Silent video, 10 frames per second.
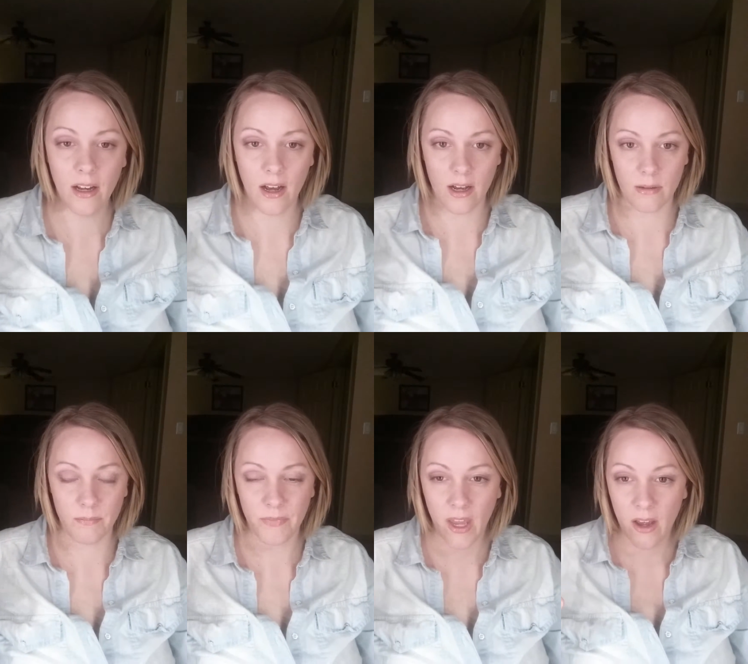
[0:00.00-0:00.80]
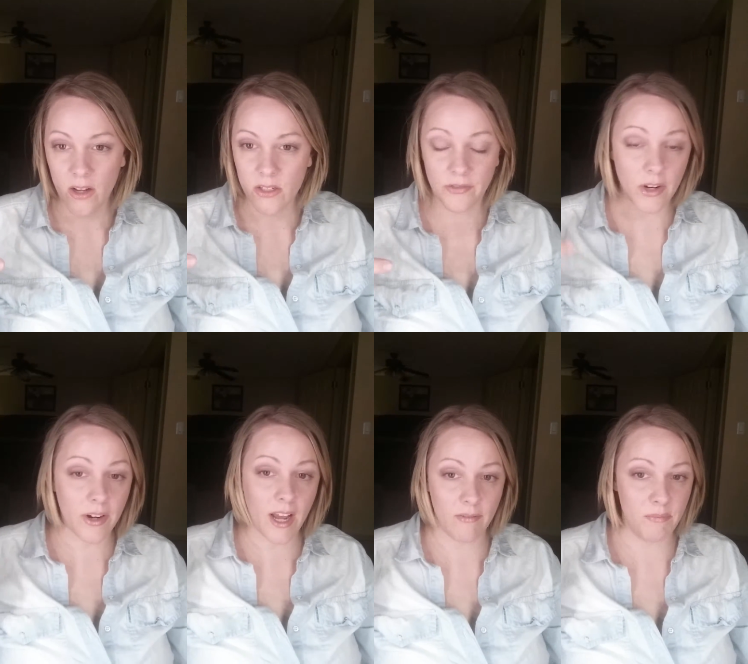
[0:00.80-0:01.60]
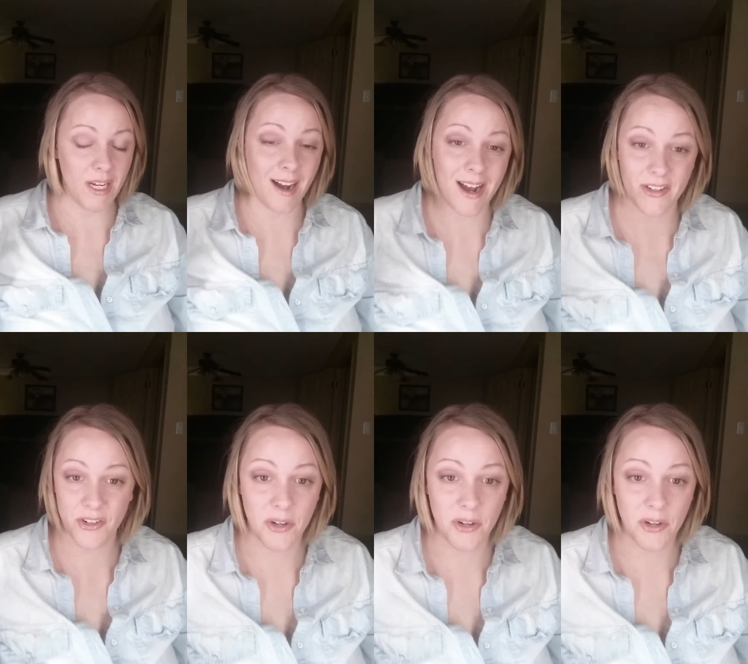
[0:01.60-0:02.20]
So if you already have big eyes,